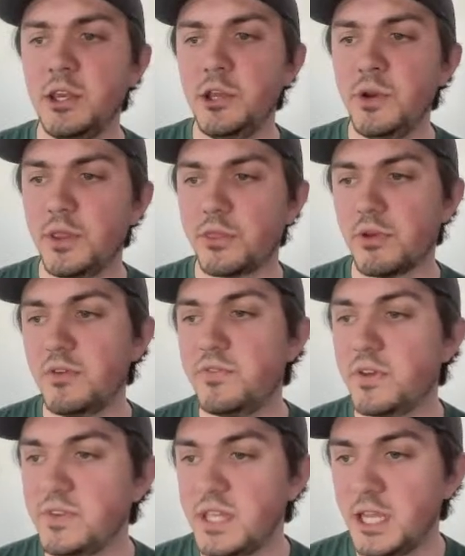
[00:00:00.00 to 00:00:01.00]
Unit
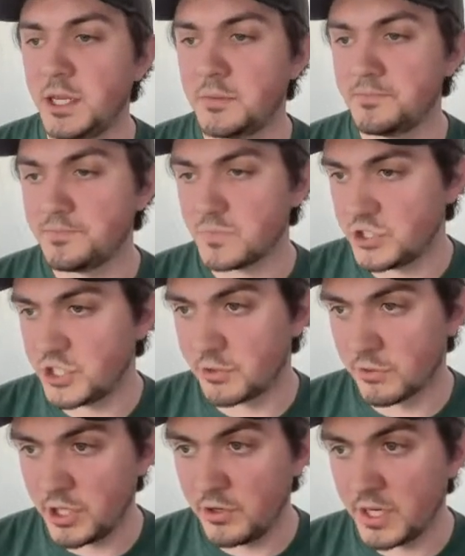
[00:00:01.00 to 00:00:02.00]
315,
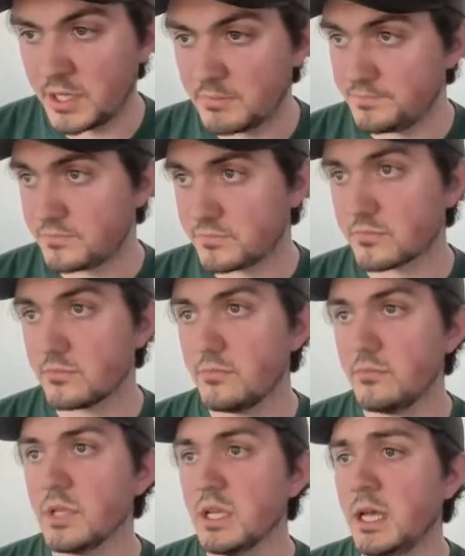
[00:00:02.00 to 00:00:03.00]
General Unit,
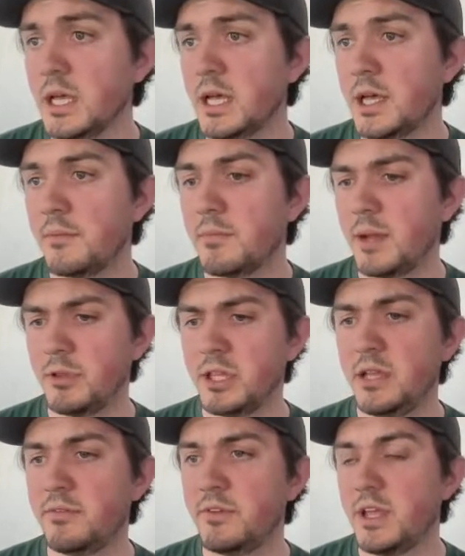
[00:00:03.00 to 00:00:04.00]
I
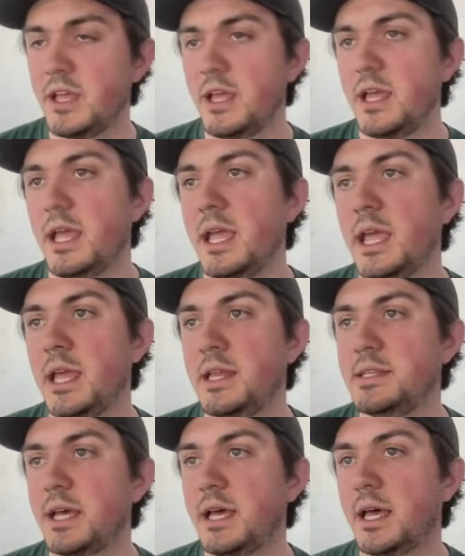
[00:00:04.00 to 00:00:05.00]
believe.
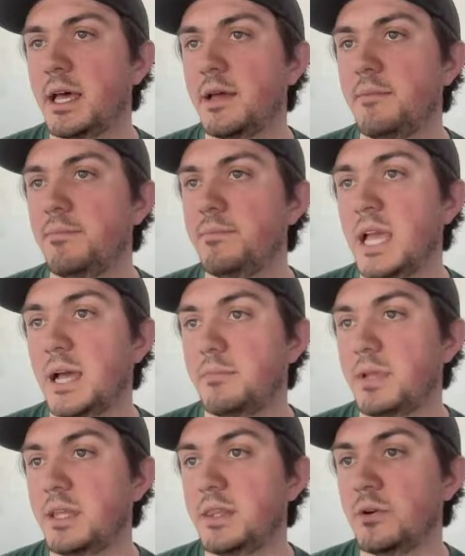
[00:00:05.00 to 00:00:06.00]
And
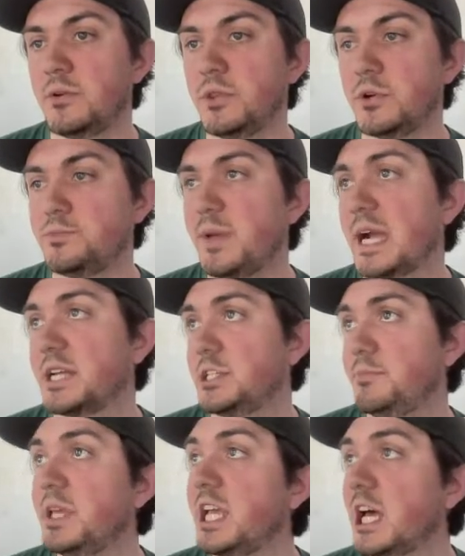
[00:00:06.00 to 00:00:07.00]
yeah, and those
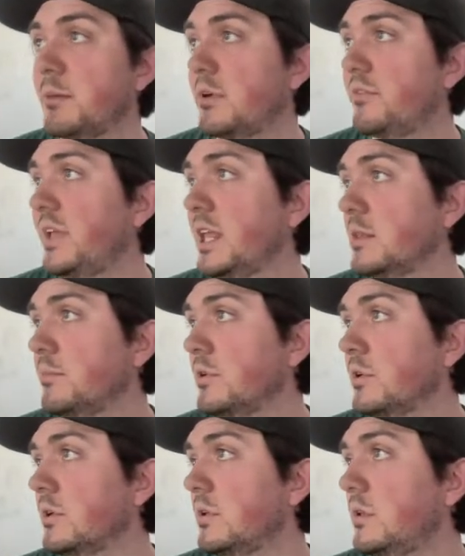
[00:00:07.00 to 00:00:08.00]
packages become
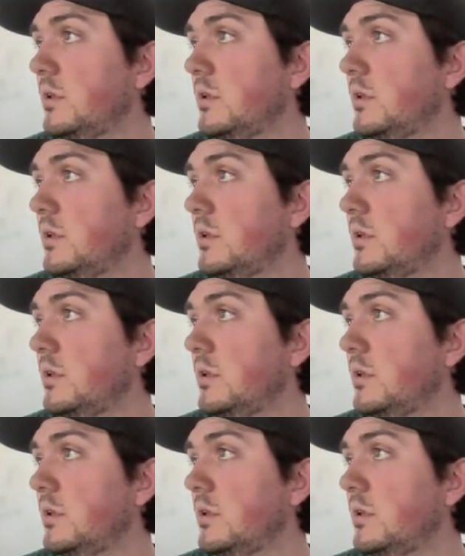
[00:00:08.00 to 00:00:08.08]
available